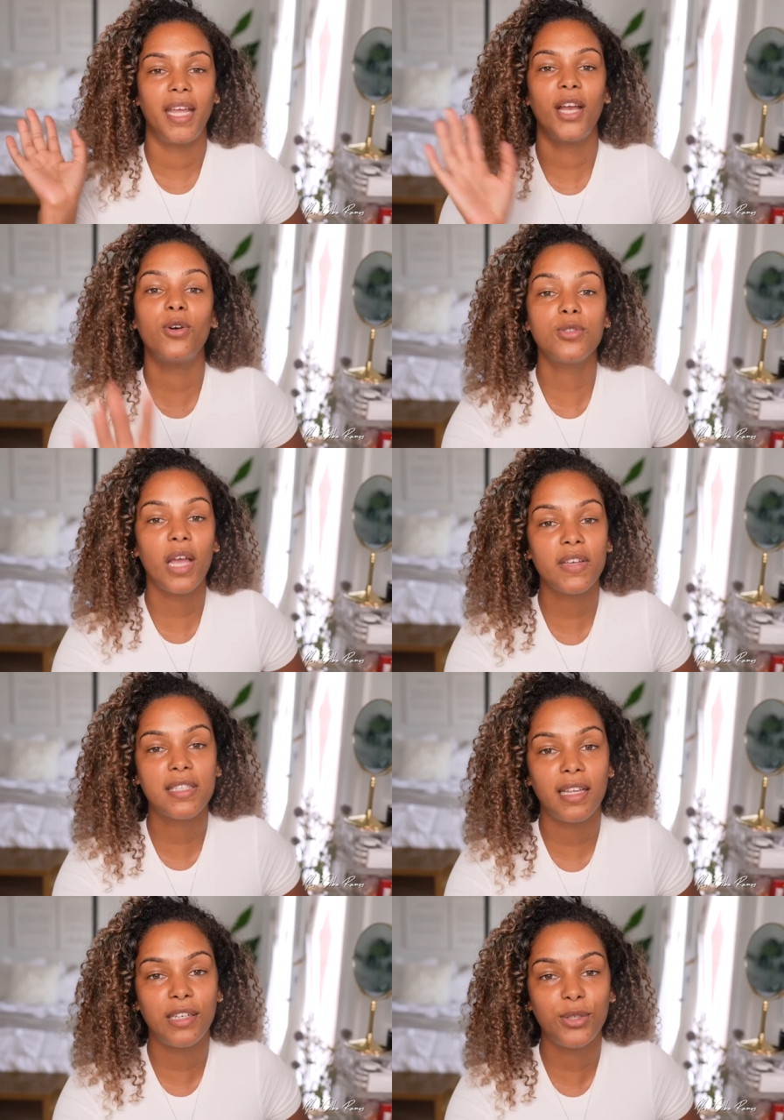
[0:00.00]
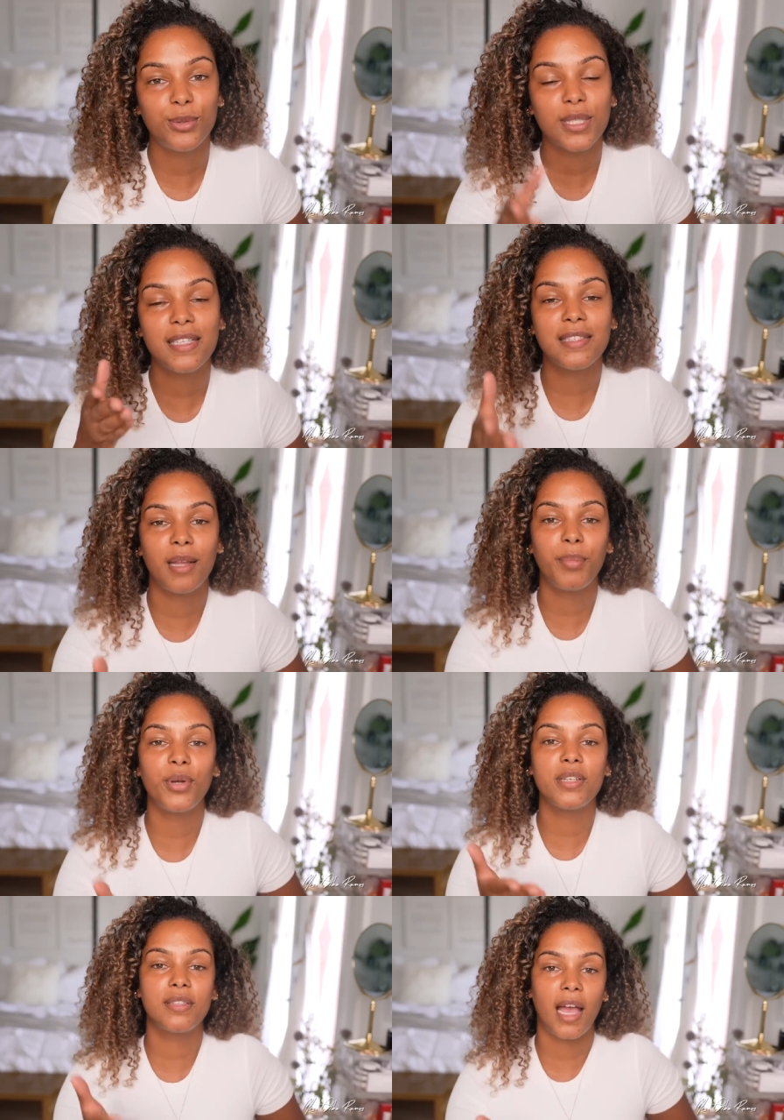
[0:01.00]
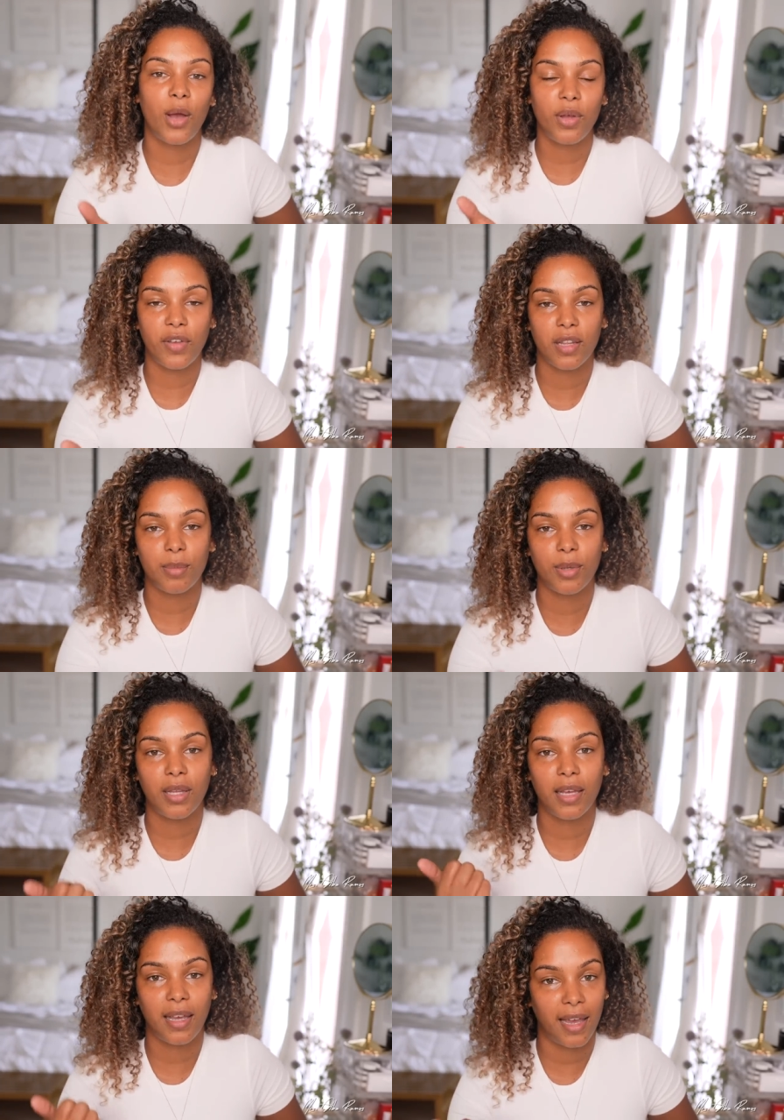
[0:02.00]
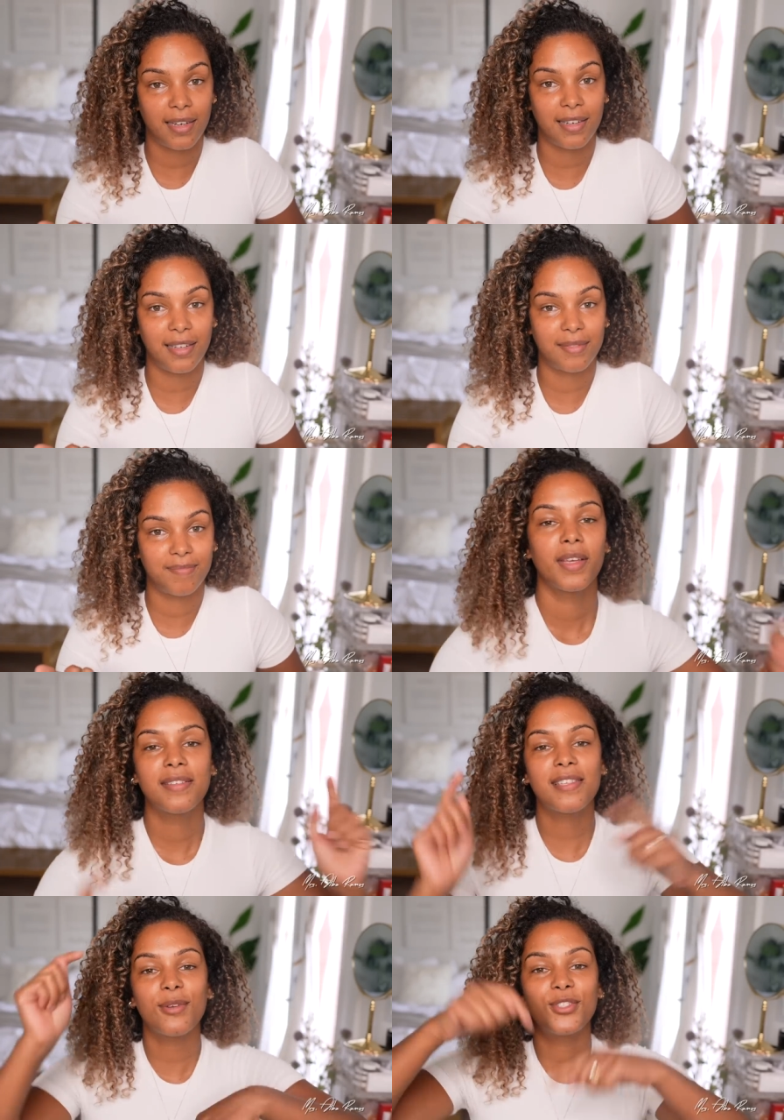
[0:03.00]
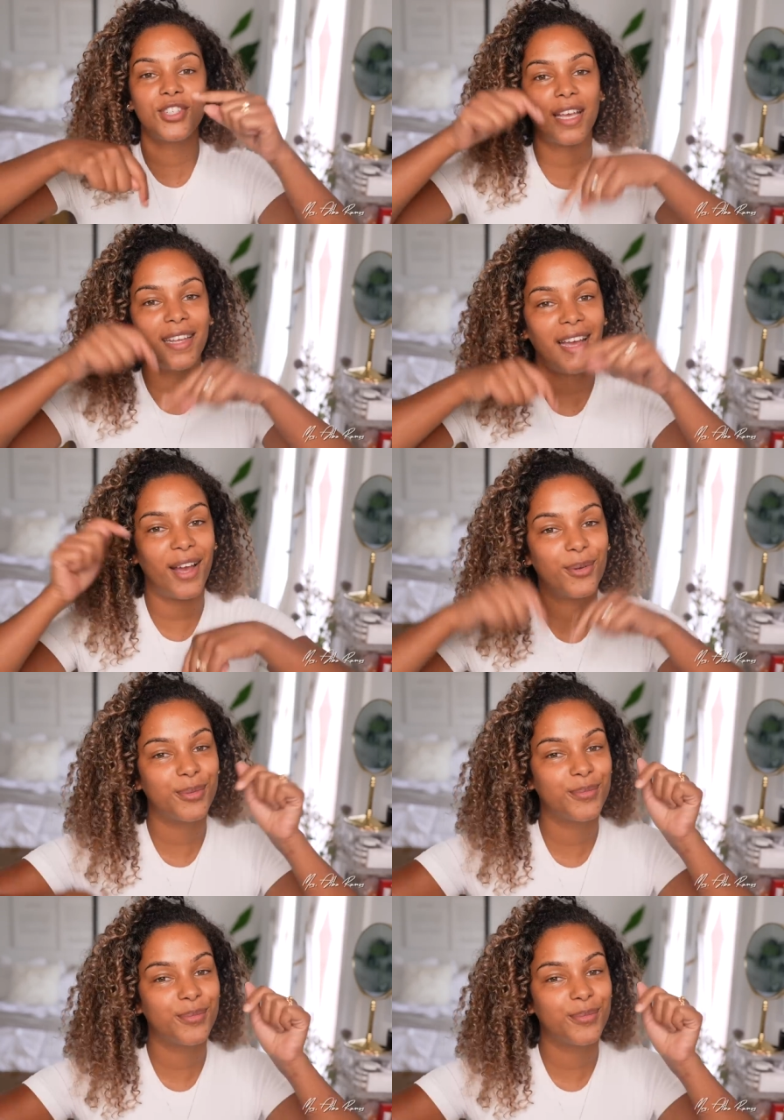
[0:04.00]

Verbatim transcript: And I also have exciting news. Scentbird is now available in Canada, so check it out.